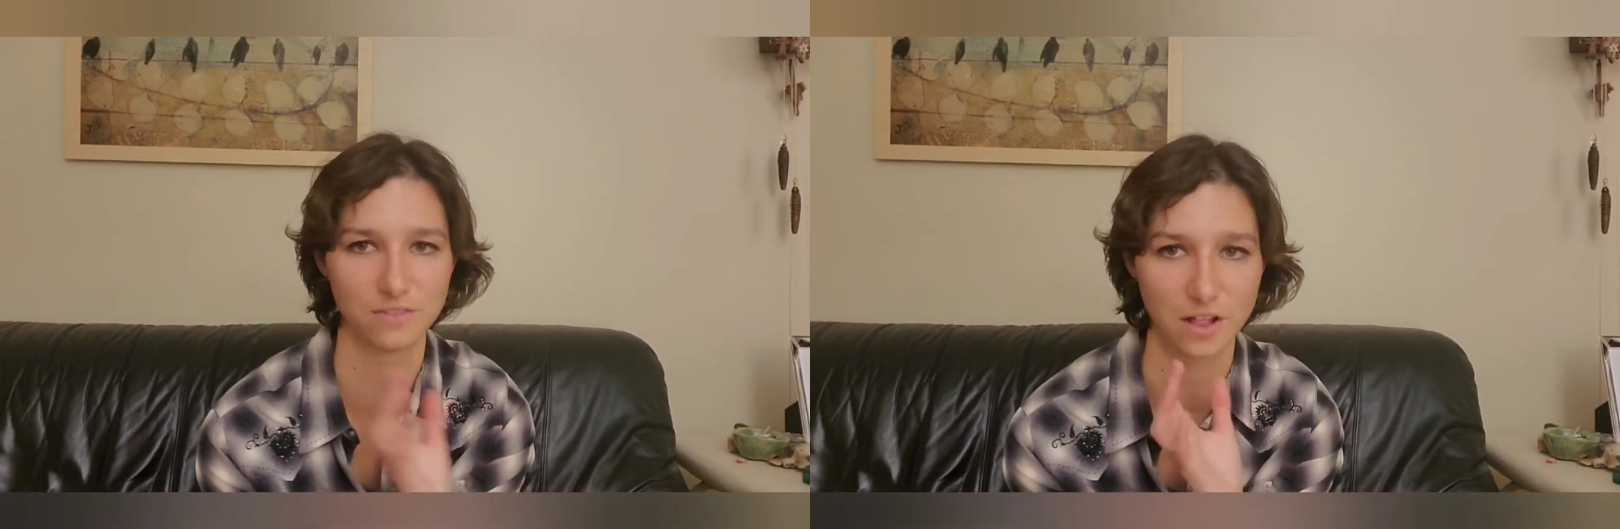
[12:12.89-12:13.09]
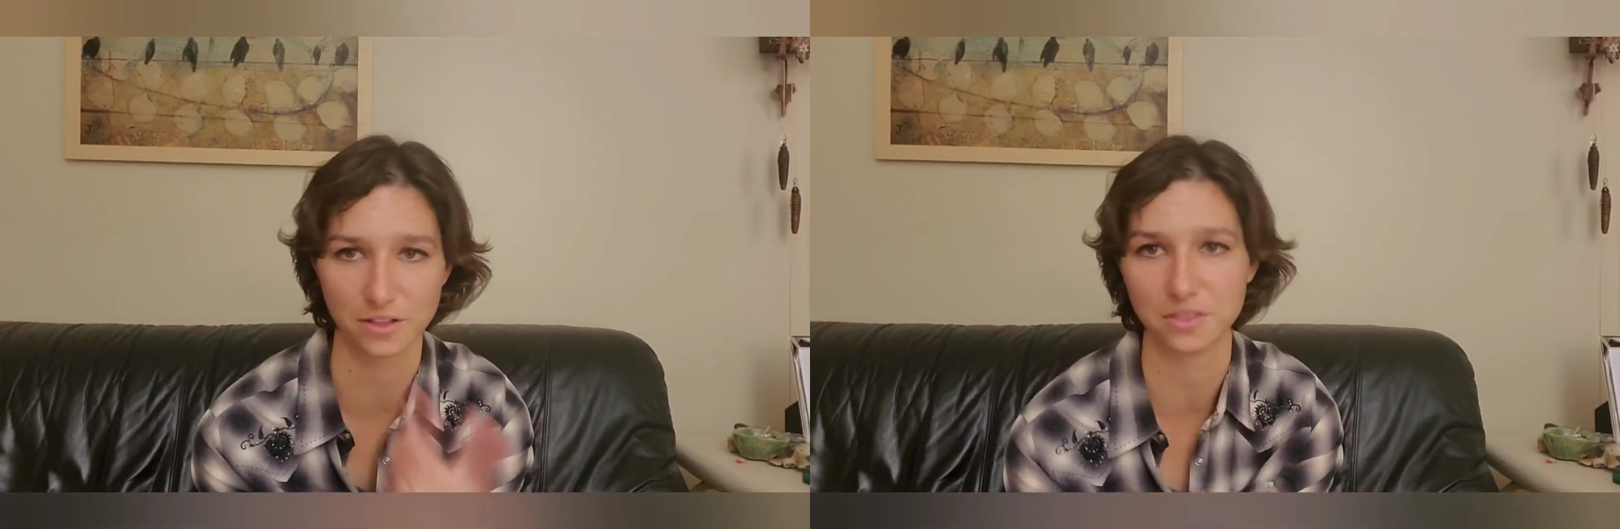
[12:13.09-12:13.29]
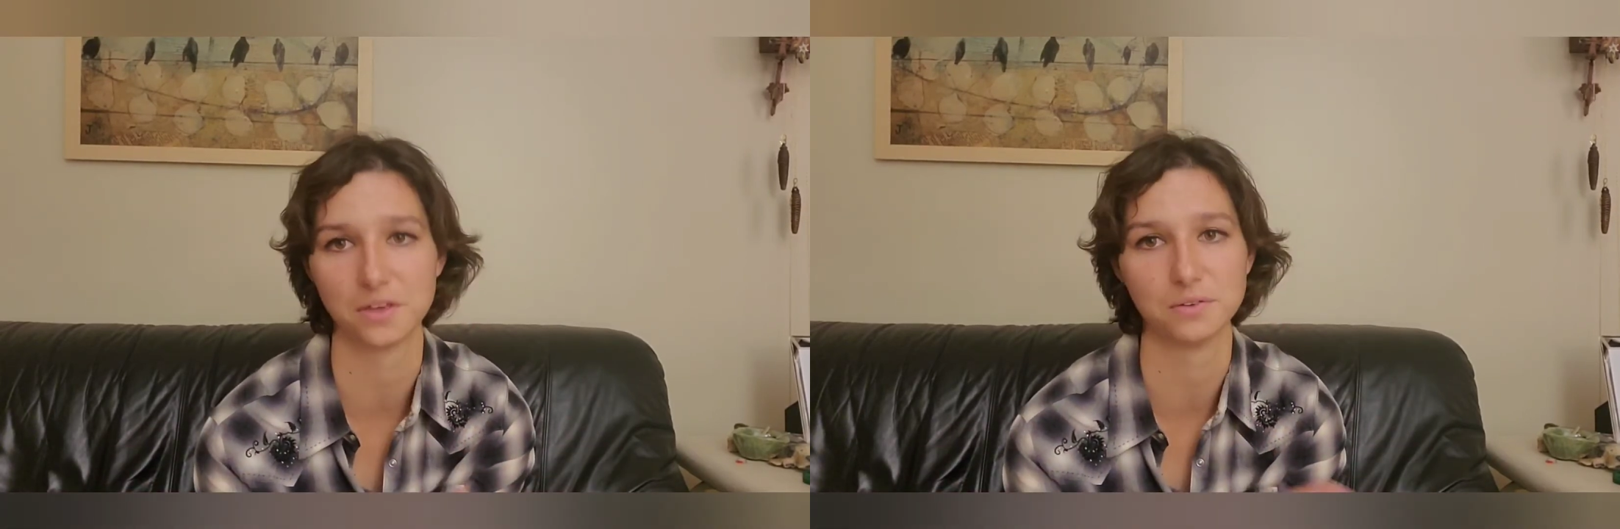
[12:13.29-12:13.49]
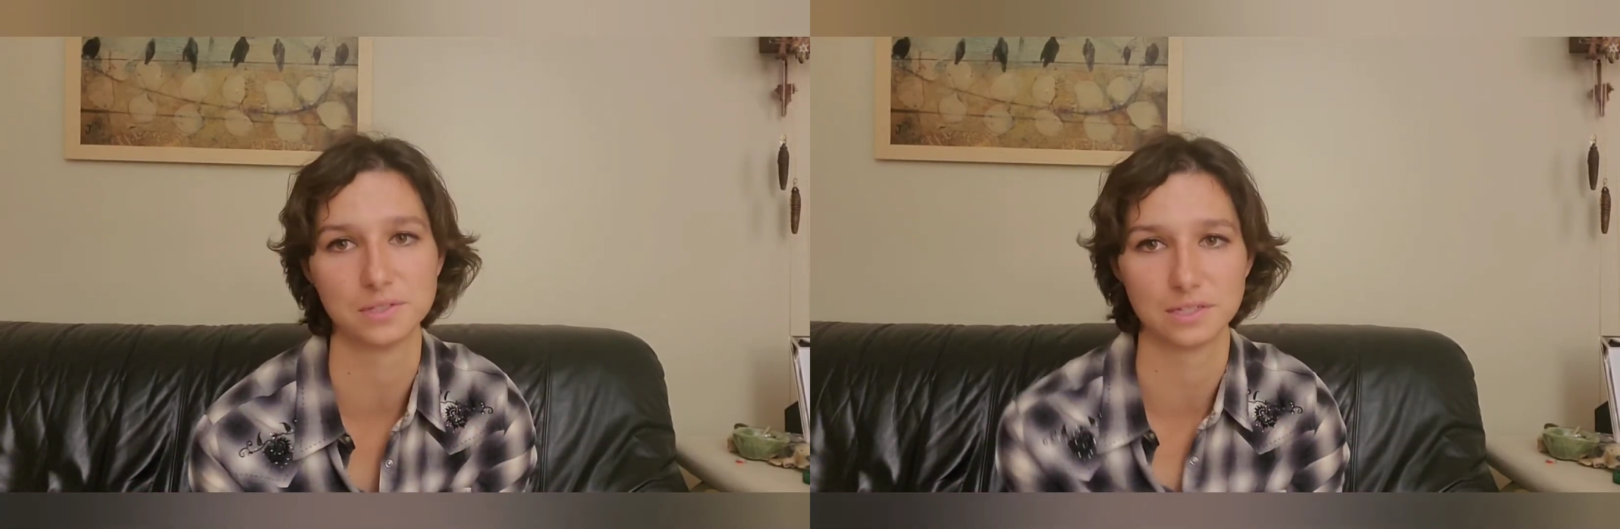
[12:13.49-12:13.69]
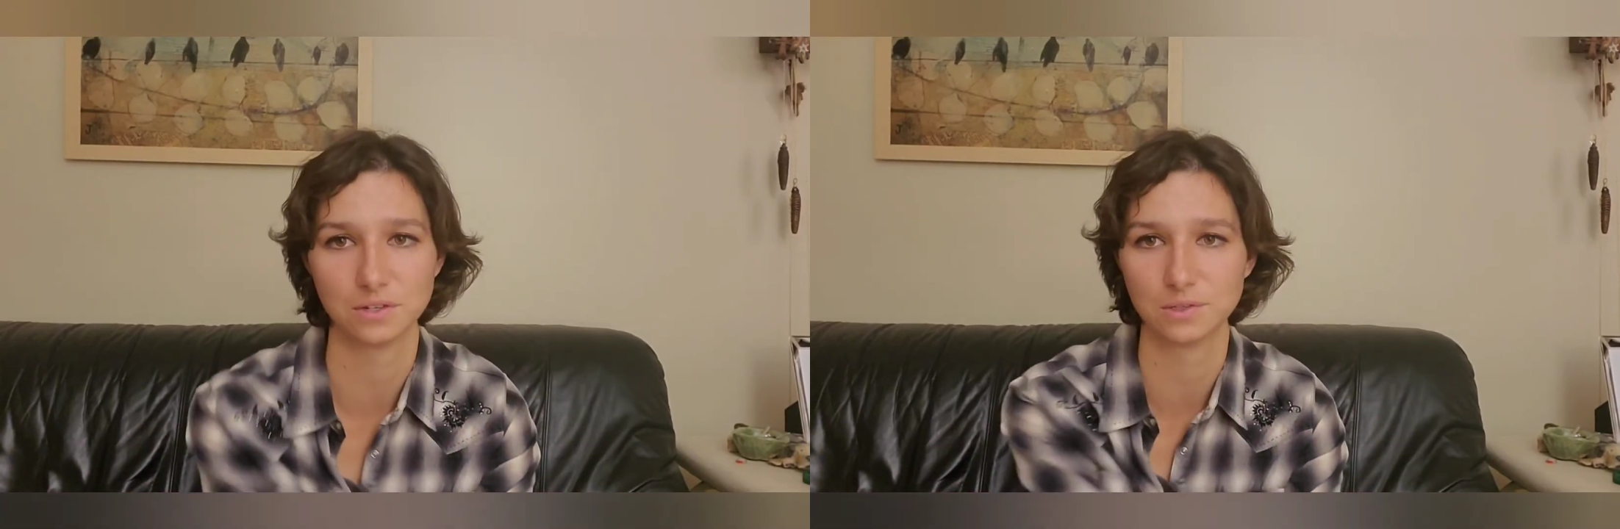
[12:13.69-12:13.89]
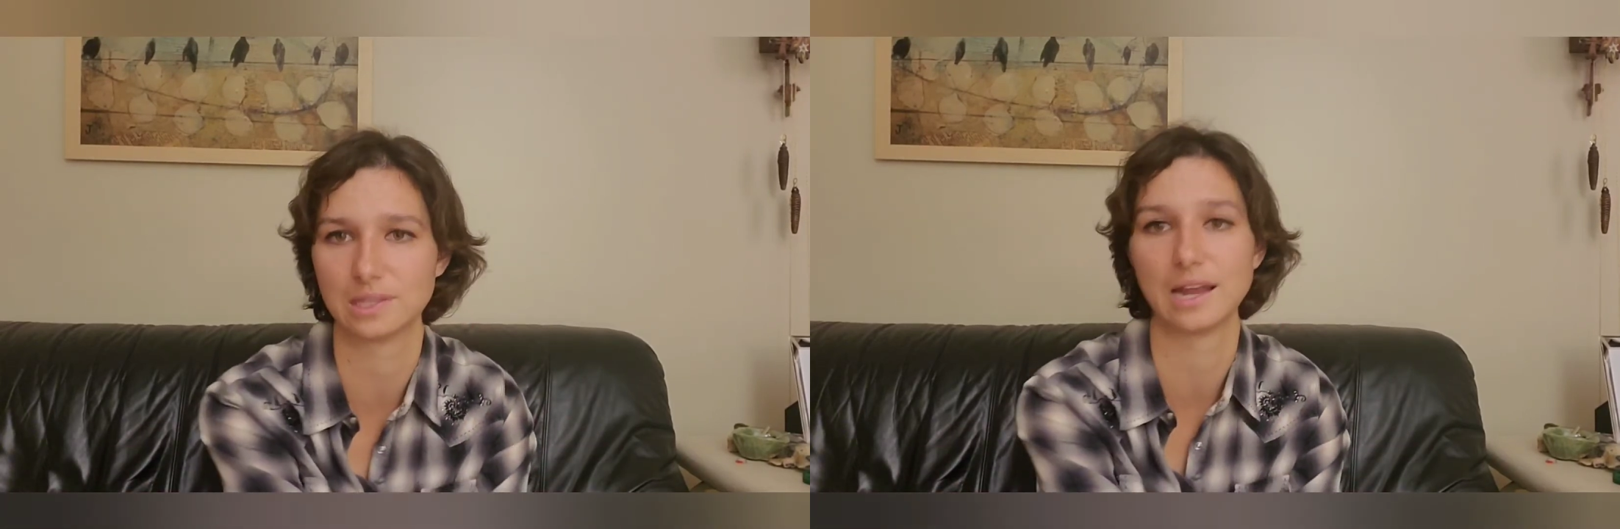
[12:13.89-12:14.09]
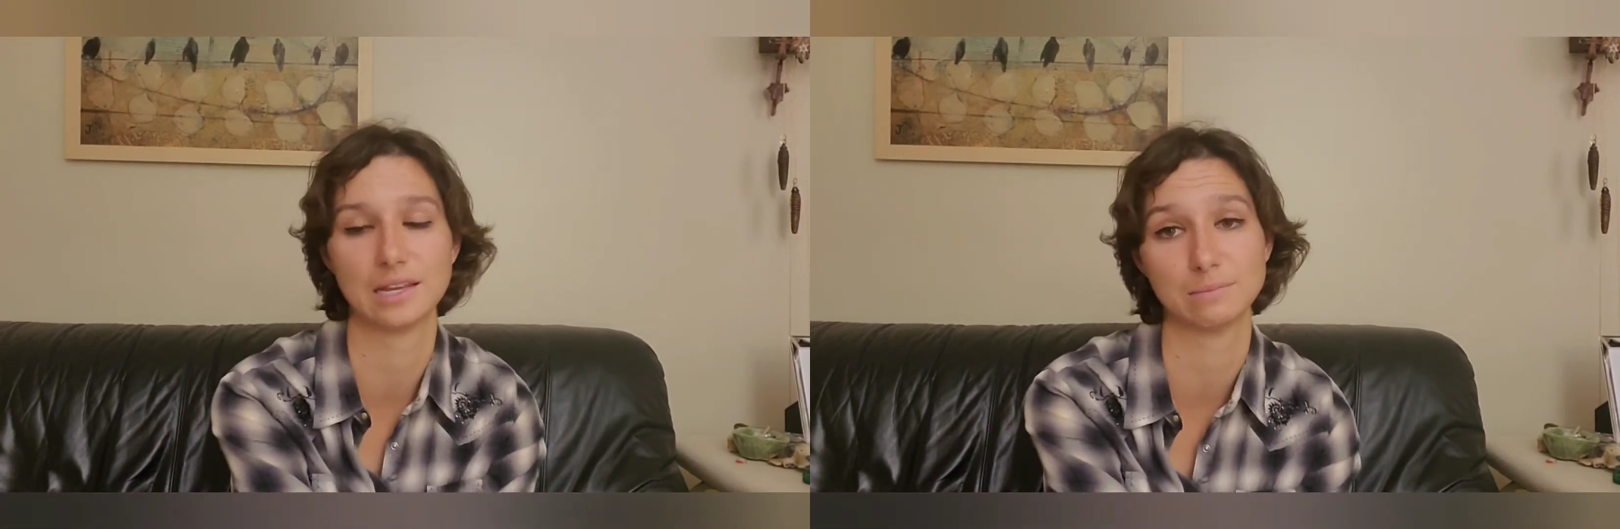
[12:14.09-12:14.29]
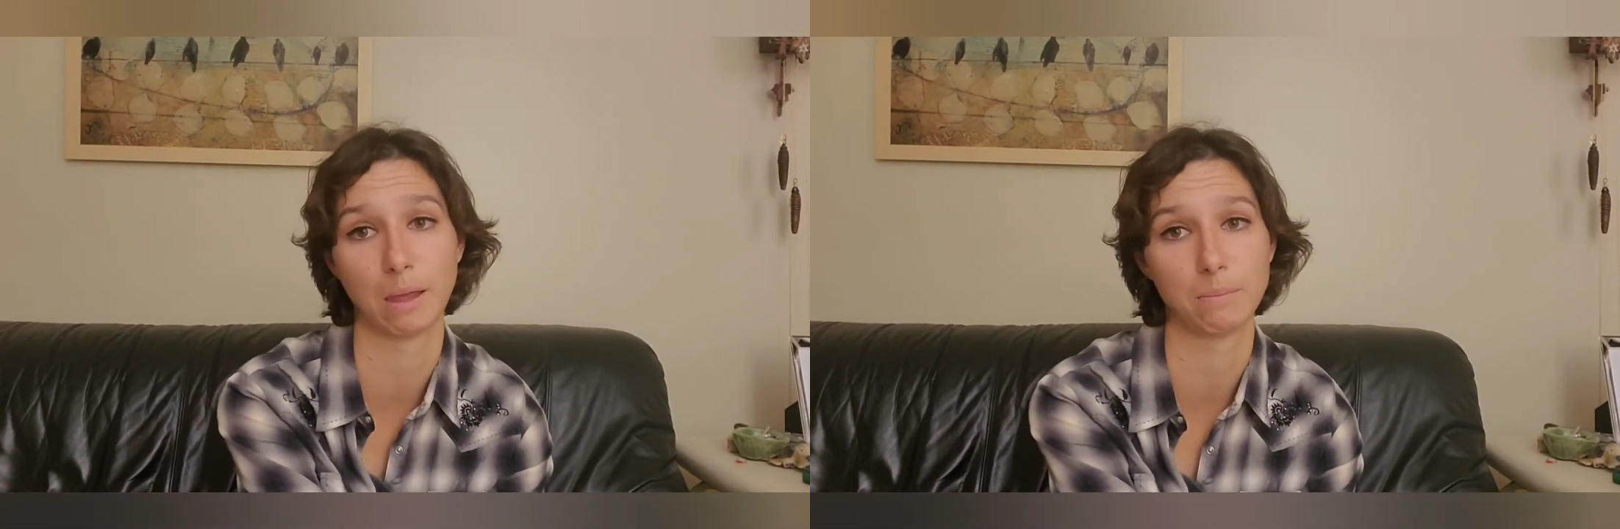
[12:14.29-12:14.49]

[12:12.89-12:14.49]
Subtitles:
all of those and used that as my